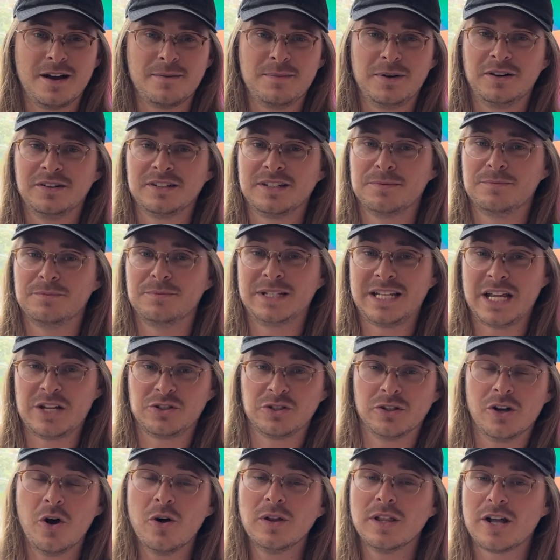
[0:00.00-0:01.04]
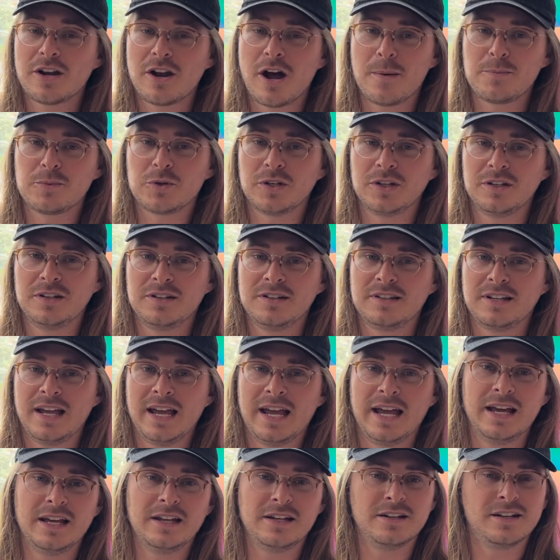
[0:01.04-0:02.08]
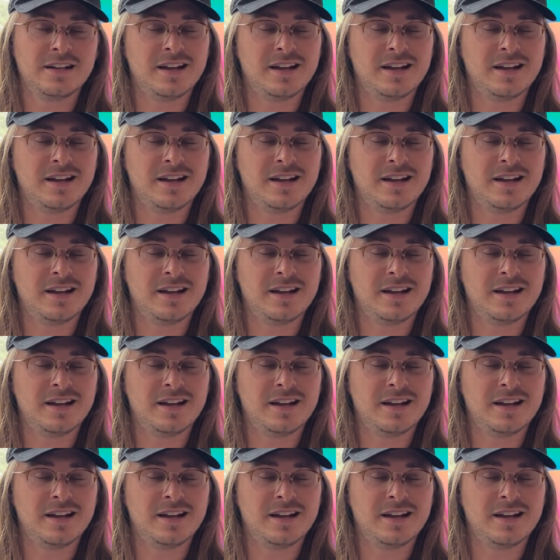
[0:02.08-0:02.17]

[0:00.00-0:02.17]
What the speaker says: about some potential OLED options, and